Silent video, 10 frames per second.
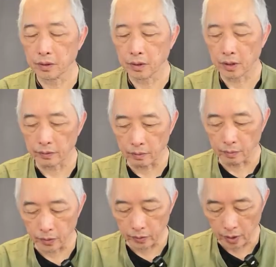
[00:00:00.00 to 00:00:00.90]
I
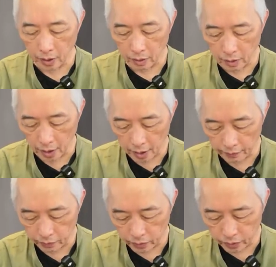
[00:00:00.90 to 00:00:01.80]
remember how life
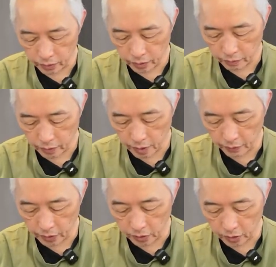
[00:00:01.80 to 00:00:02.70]
was when I
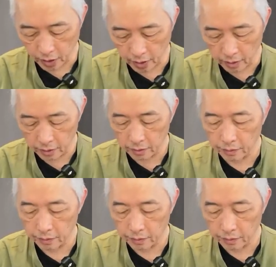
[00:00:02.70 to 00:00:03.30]
was a child.